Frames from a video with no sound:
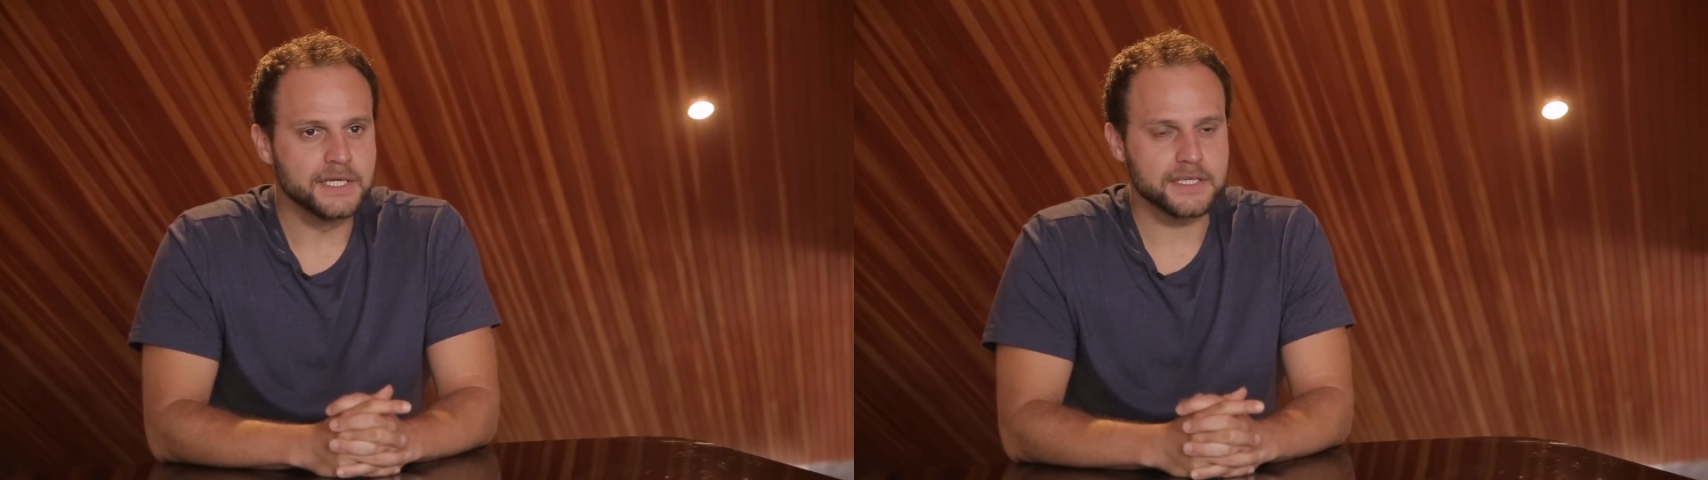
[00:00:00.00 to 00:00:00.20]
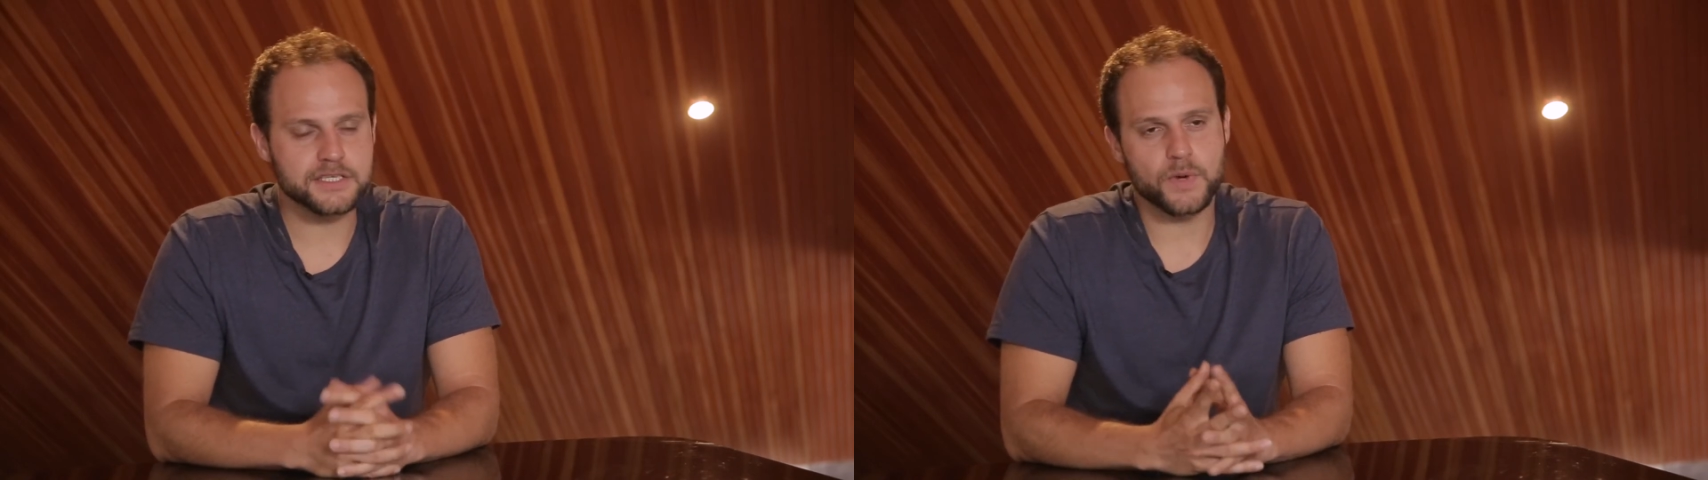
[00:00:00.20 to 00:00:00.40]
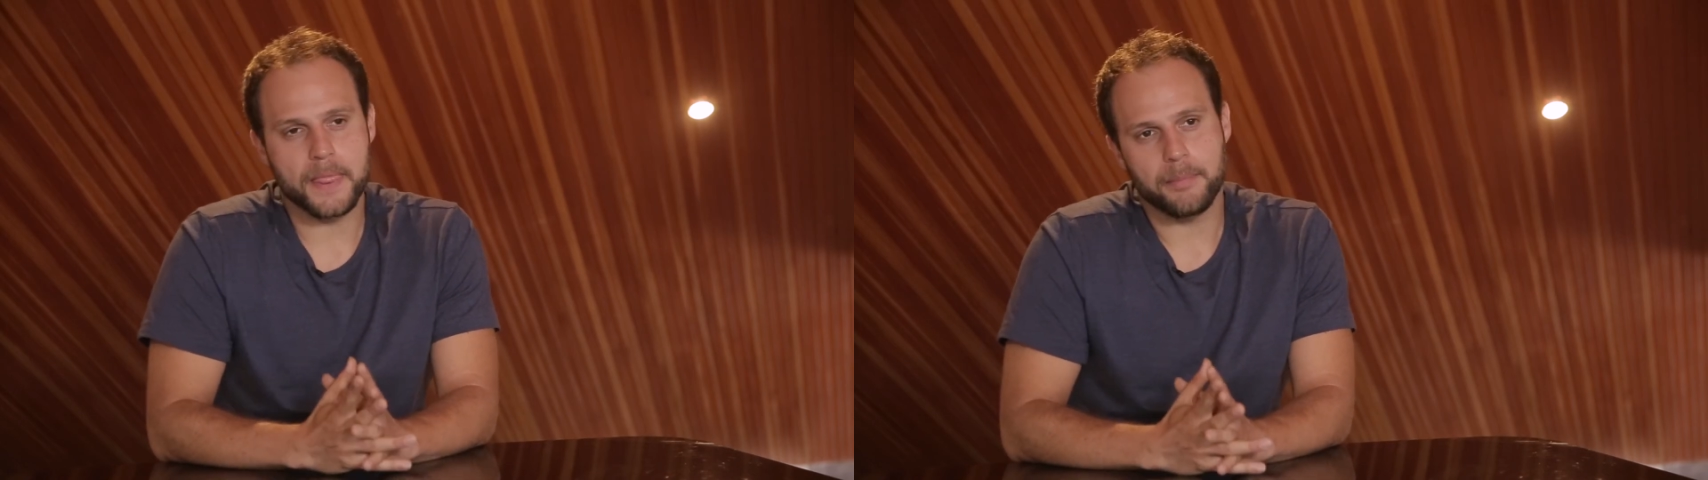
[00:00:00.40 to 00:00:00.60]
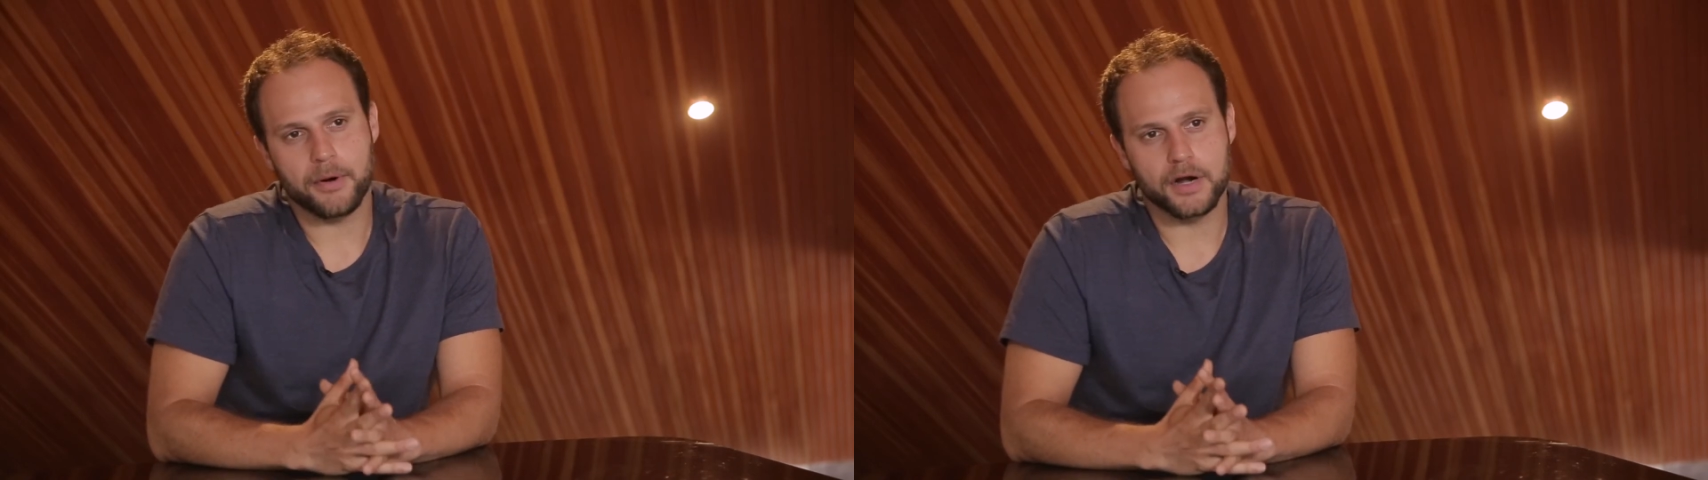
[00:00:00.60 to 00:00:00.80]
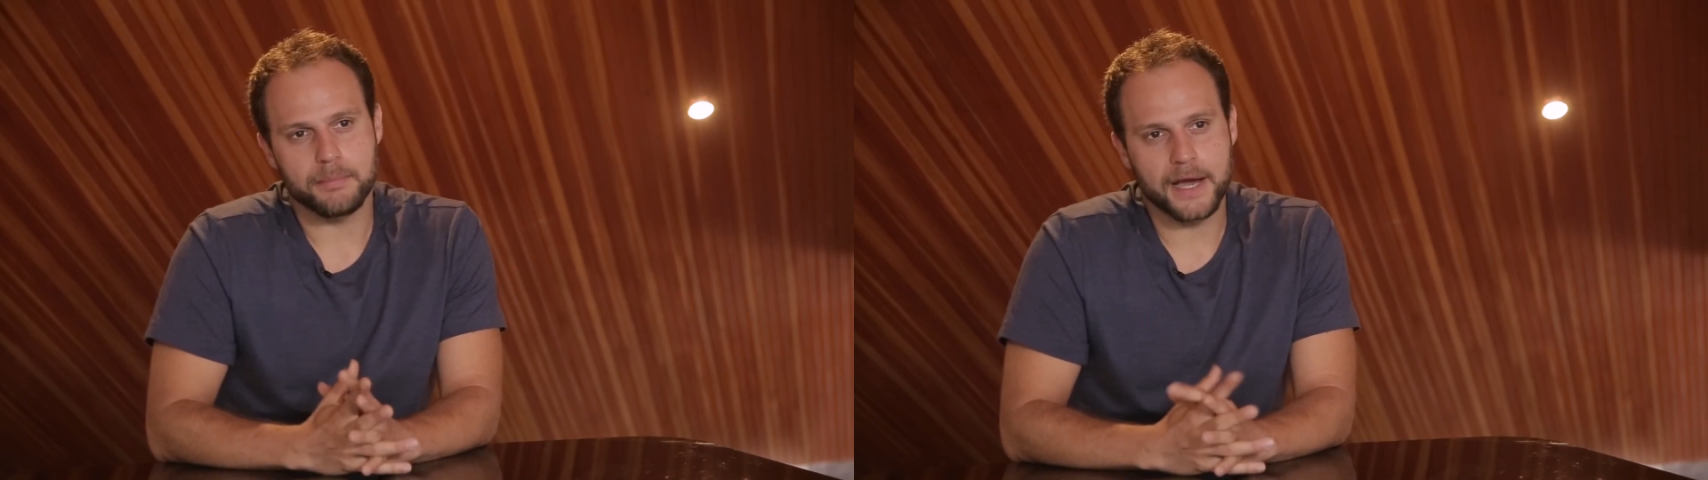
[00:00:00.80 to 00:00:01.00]
This is when the
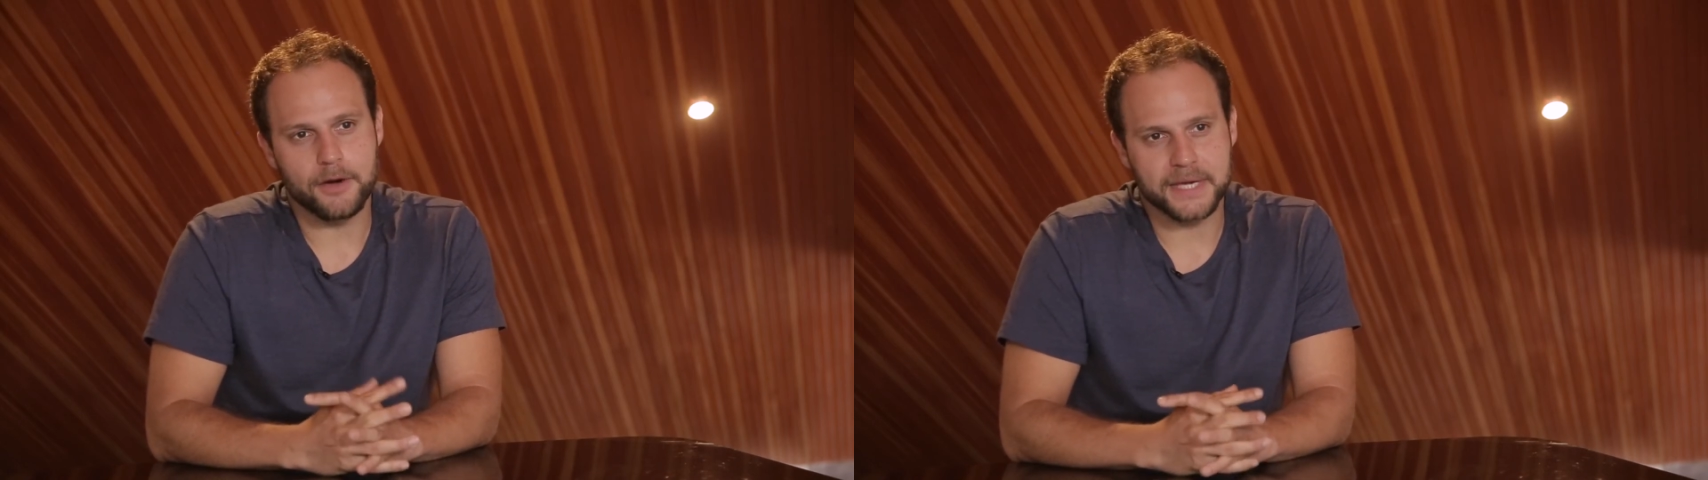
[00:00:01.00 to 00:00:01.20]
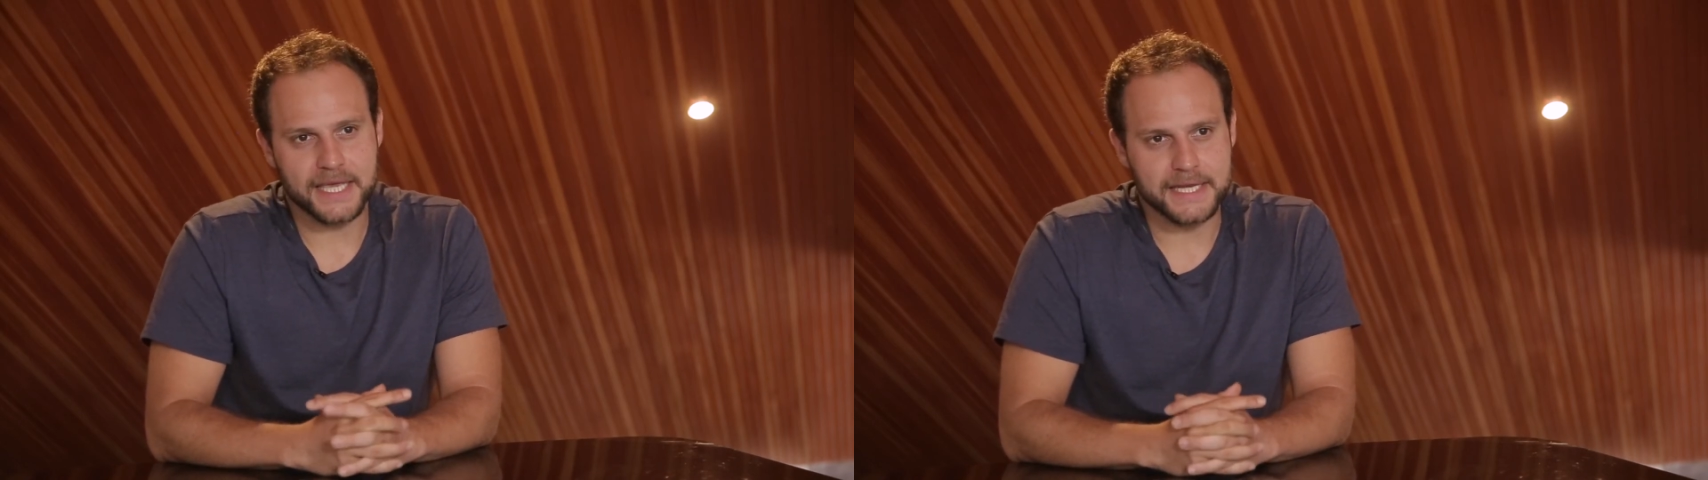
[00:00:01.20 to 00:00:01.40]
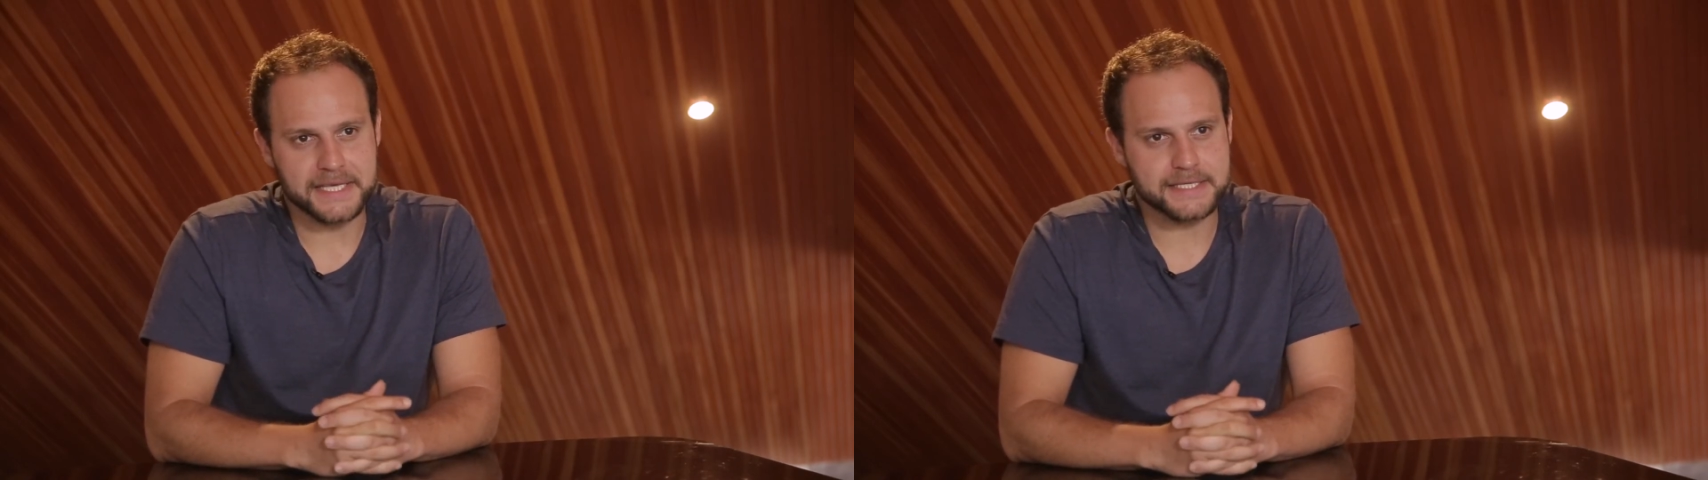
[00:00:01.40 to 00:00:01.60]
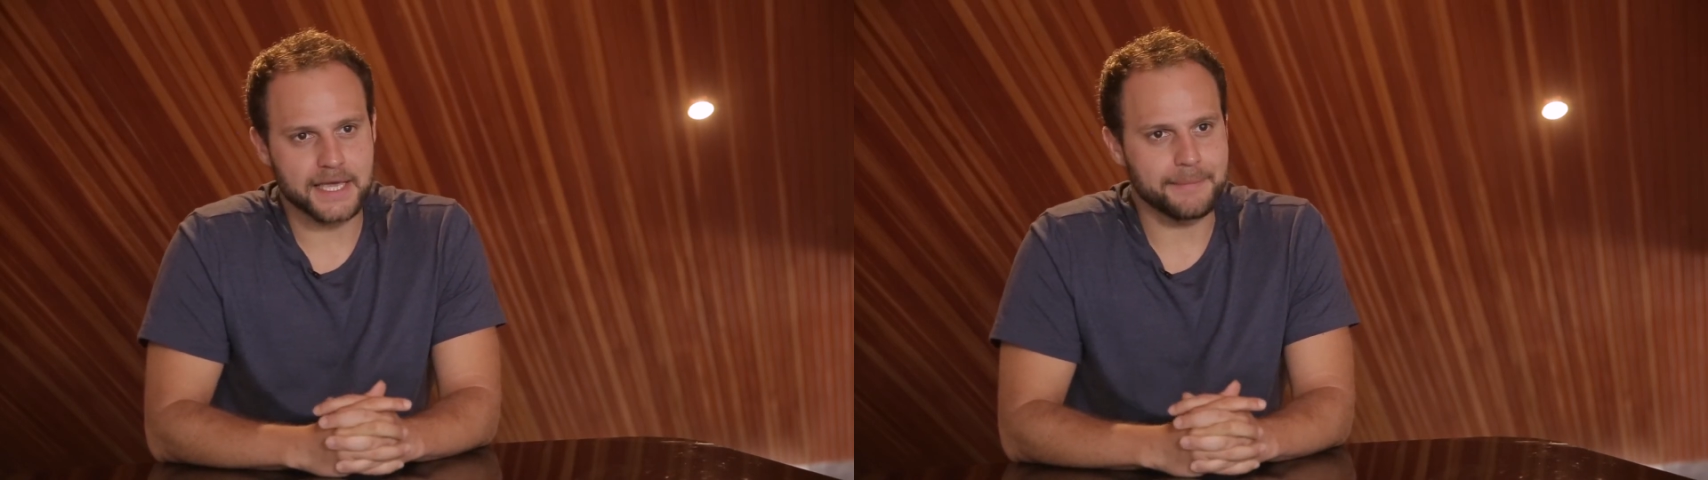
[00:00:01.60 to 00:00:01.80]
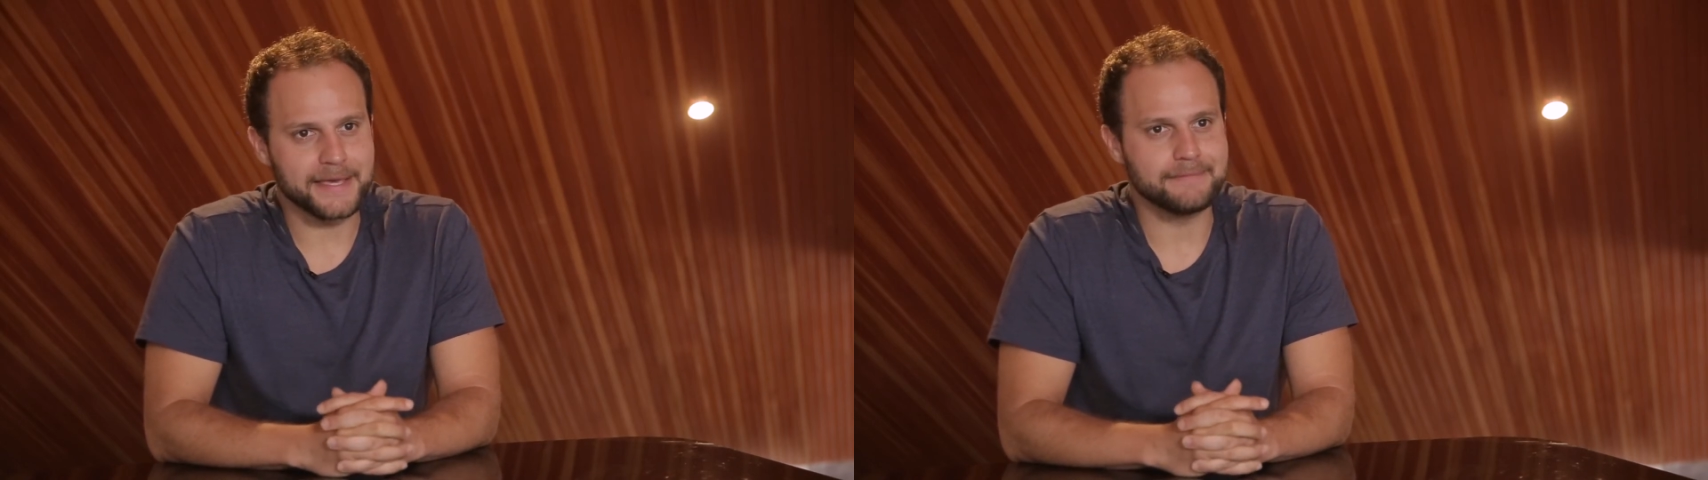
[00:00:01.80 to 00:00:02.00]
part biomechanics
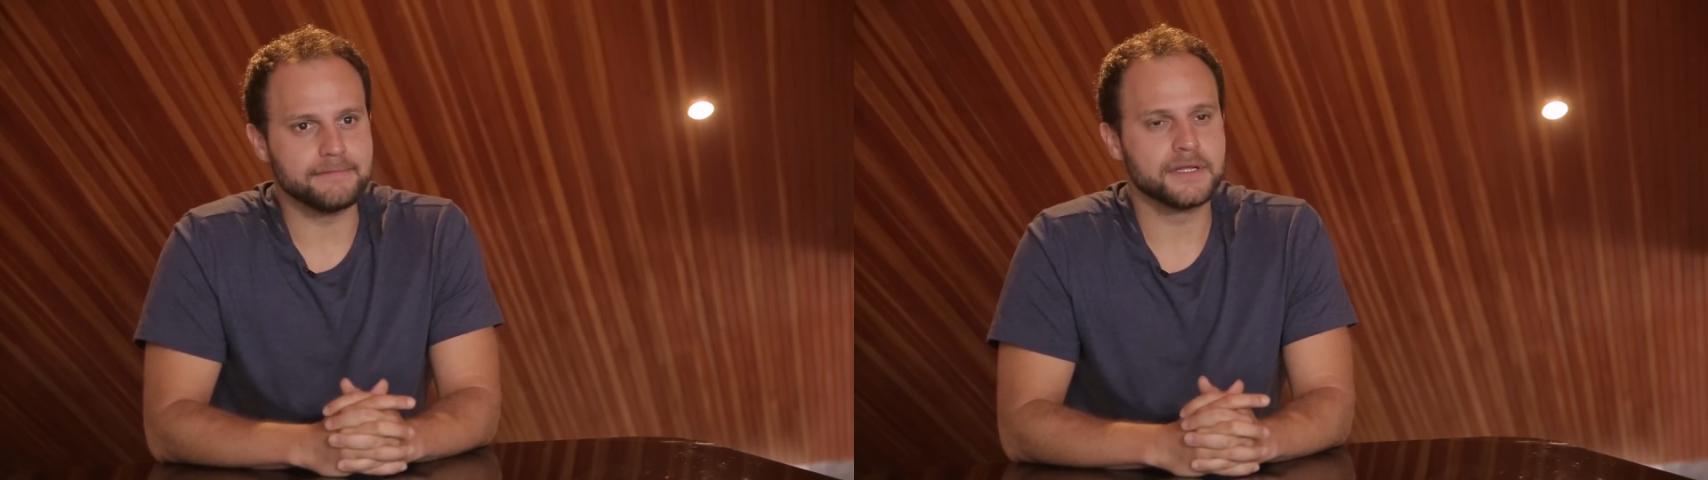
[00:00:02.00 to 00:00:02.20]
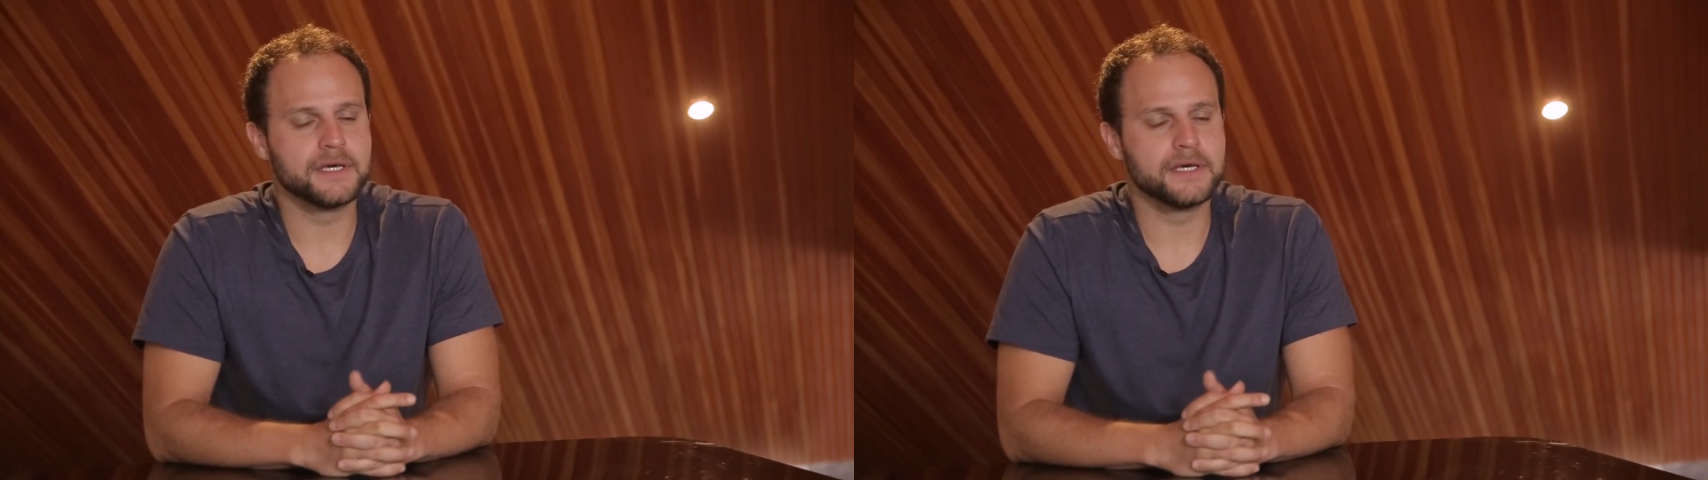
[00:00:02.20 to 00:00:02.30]
came in,